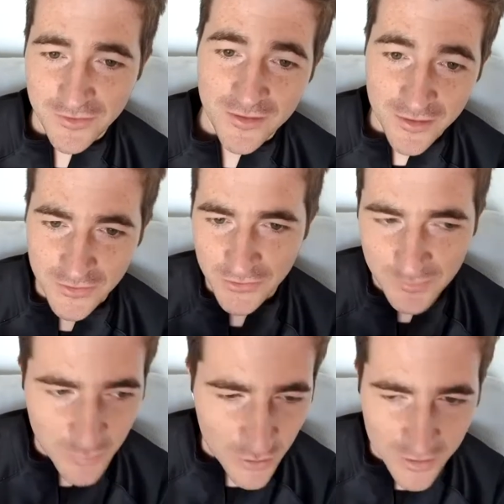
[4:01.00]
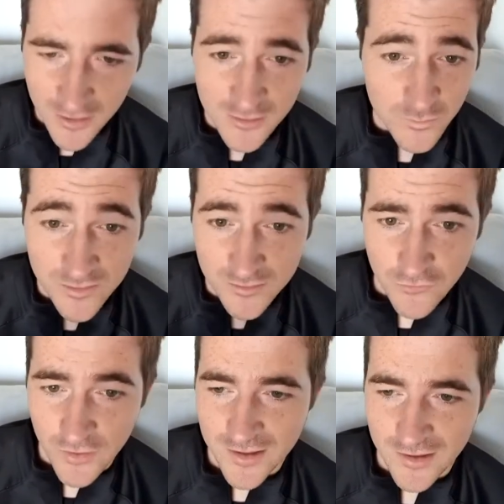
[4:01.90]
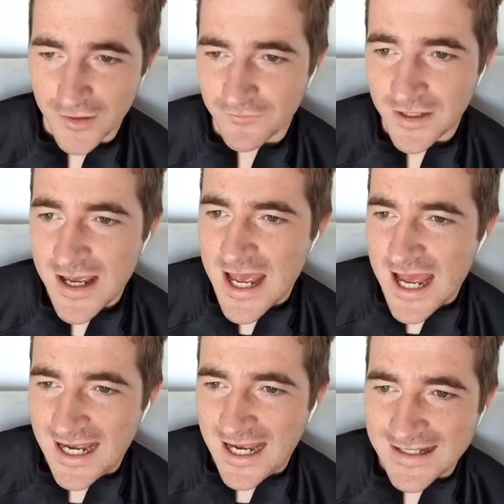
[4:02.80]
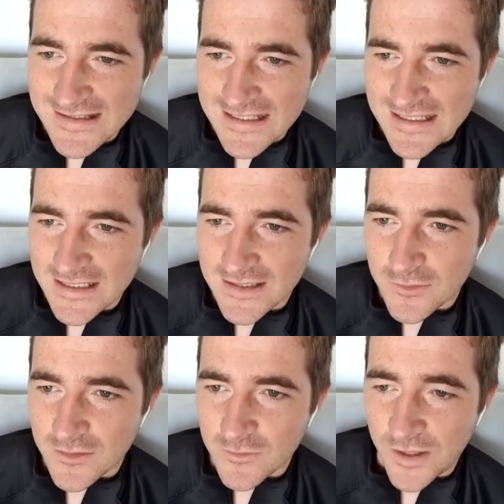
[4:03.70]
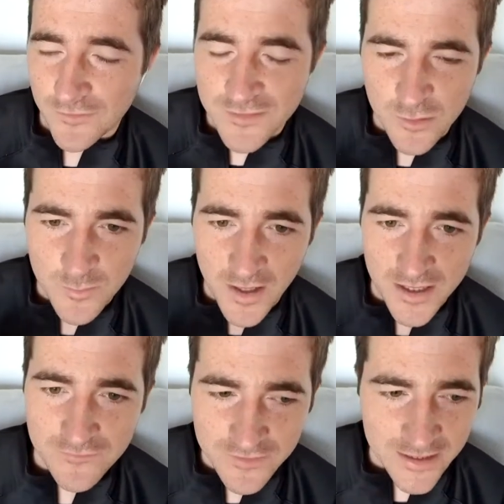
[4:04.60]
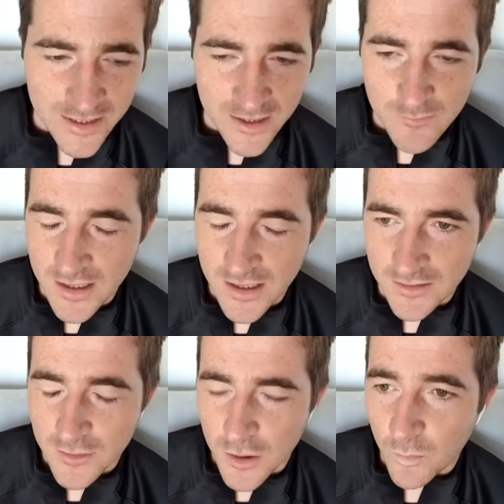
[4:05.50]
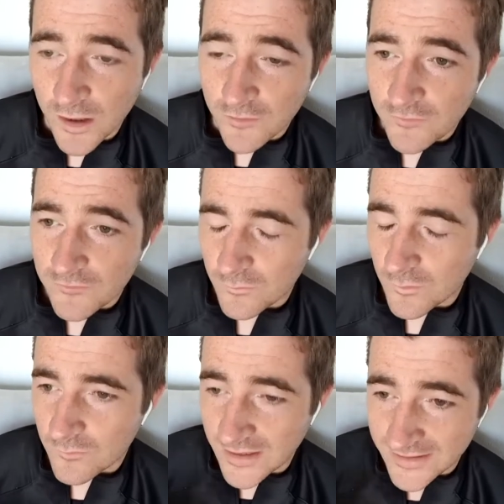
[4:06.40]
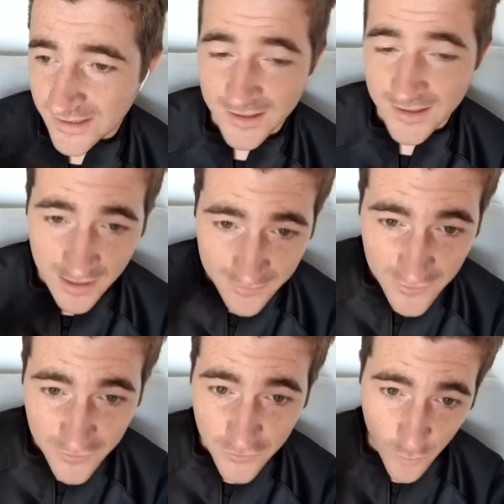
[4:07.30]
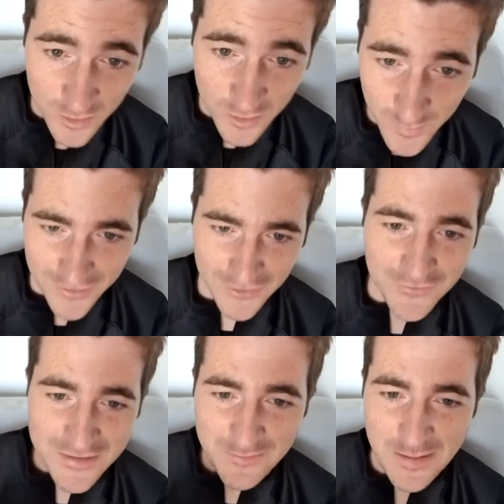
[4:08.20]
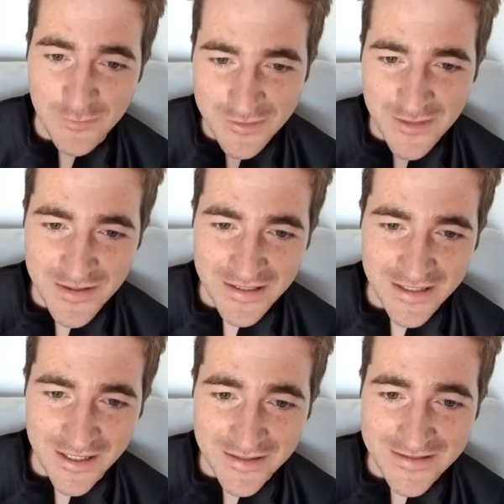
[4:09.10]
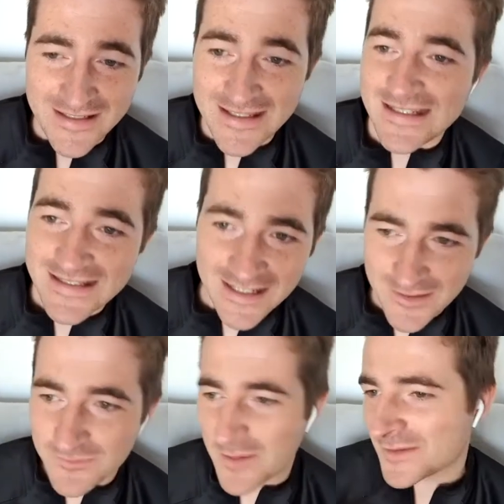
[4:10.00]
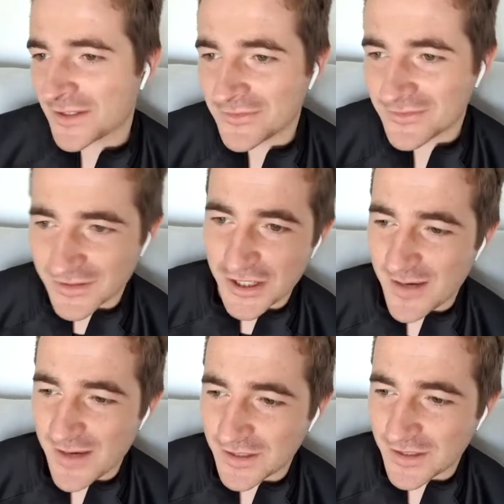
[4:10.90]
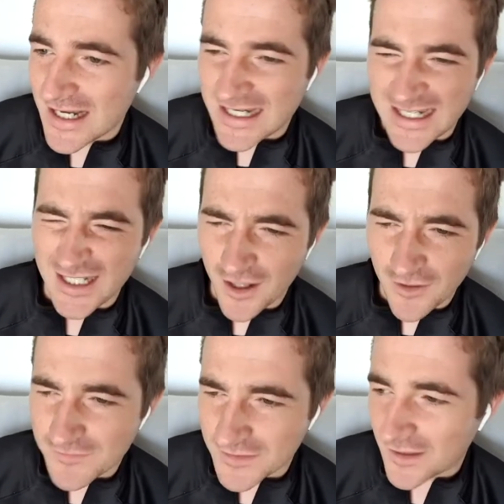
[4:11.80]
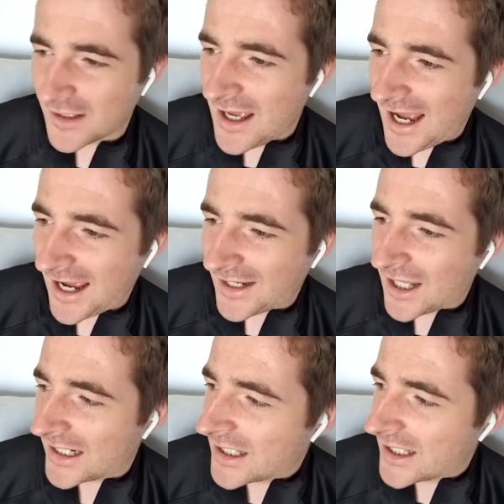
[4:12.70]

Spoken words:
like you're doing podcasts, which is great. I love it, and we have so much passion for the game. And my dad has so much passion. Obviously, people see him in the T2D team episodes, the chairman. He loves it, and like